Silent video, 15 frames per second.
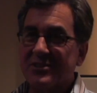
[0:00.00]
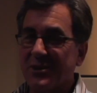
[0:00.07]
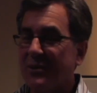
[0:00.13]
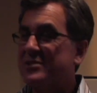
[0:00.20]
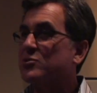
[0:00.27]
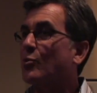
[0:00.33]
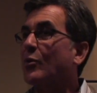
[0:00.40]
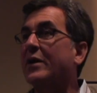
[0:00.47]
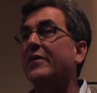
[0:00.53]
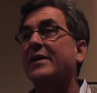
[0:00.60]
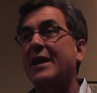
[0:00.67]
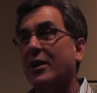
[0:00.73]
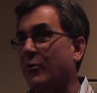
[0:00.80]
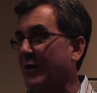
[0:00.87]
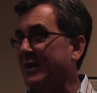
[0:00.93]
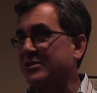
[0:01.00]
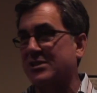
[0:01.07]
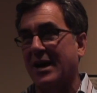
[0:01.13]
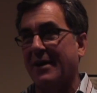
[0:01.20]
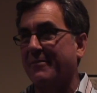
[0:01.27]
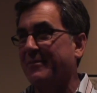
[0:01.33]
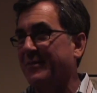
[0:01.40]
So it's really a great
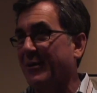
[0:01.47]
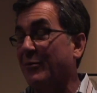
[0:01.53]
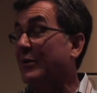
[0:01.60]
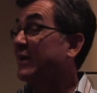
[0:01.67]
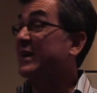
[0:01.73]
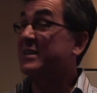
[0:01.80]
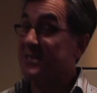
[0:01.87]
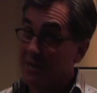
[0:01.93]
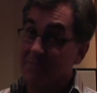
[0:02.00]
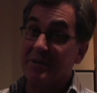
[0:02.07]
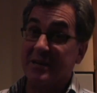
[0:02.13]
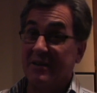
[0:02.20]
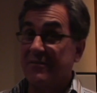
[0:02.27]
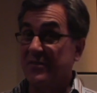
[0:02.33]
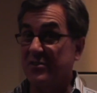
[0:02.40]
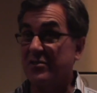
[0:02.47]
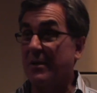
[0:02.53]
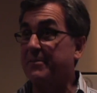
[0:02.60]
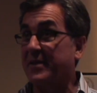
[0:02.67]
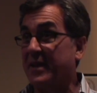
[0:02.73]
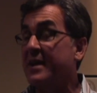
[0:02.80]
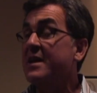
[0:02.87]
job. It really is. I mean, if it's
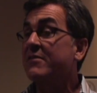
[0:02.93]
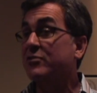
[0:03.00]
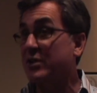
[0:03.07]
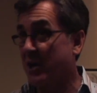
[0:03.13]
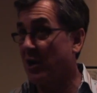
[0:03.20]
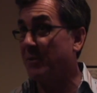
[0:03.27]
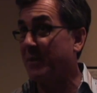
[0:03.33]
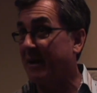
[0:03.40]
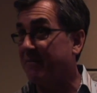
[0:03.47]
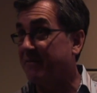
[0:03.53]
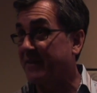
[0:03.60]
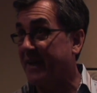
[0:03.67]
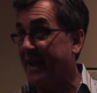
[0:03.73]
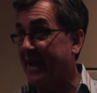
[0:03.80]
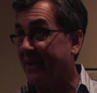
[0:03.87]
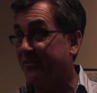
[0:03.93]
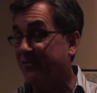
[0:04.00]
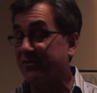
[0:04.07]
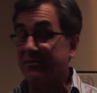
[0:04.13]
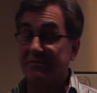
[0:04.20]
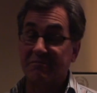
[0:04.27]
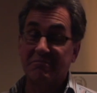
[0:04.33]
something you care about,
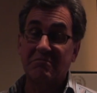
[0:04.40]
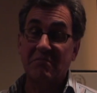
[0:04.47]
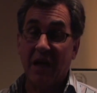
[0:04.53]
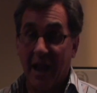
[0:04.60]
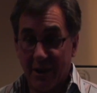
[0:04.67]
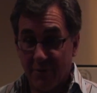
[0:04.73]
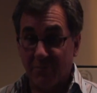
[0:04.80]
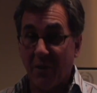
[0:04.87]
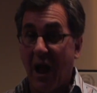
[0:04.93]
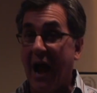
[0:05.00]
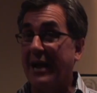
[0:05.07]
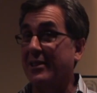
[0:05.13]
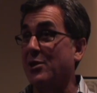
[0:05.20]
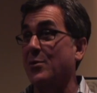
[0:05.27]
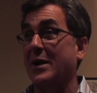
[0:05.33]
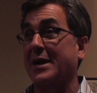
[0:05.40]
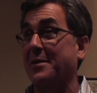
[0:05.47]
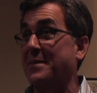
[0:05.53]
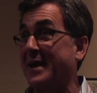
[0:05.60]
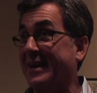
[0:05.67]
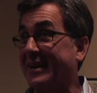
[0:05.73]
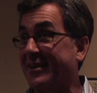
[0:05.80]
finance, I highly
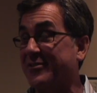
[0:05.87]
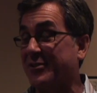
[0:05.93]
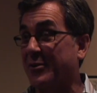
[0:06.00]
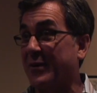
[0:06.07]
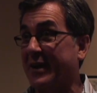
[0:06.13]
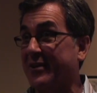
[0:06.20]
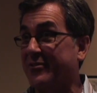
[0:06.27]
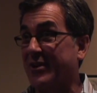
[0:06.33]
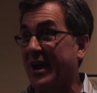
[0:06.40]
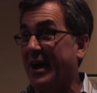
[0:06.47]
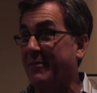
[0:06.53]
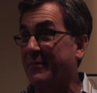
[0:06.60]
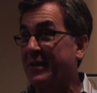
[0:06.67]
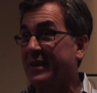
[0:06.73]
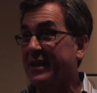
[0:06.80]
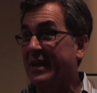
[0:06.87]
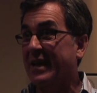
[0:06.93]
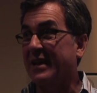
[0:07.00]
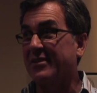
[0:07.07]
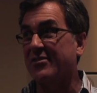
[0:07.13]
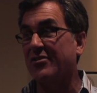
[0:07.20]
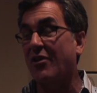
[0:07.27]
recommend it. It's a great job.
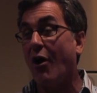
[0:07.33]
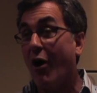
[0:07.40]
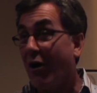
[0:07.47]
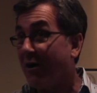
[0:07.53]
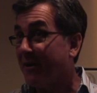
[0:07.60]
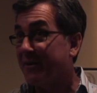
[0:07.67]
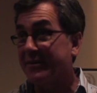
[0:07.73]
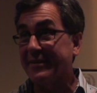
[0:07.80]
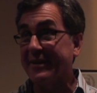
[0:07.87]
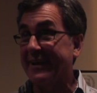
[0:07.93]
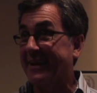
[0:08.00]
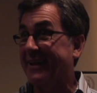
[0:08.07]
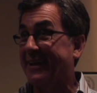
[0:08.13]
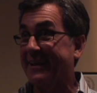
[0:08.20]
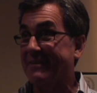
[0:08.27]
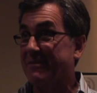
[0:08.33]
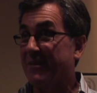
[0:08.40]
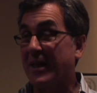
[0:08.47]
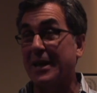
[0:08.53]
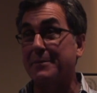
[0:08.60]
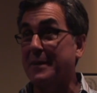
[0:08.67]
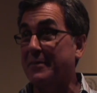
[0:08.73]
It's hard, and a
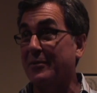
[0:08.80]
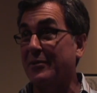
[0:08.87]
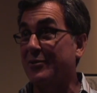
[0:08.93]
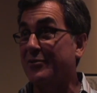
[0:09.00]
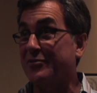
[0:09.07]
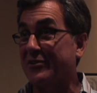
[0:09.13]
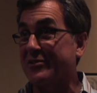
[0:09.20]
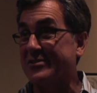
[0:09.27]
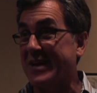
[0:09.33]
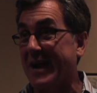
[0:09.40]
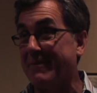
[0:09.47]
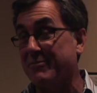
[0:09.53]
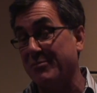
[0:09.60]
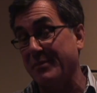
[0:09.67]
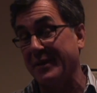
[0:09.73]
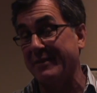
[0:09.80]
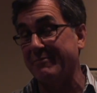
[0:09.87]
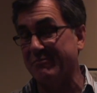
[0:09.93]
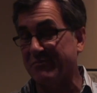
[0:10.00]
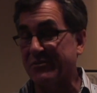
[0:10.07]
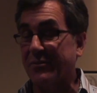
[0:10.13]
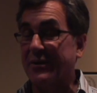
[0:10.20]
lot of people lose their jobs, but
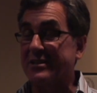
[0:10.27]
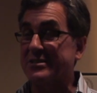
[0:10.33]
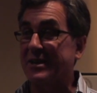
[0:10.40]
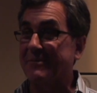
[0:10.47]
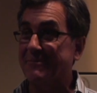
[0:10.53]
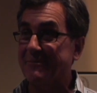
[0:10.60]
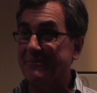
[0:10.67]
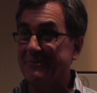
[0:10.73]
it's a great job.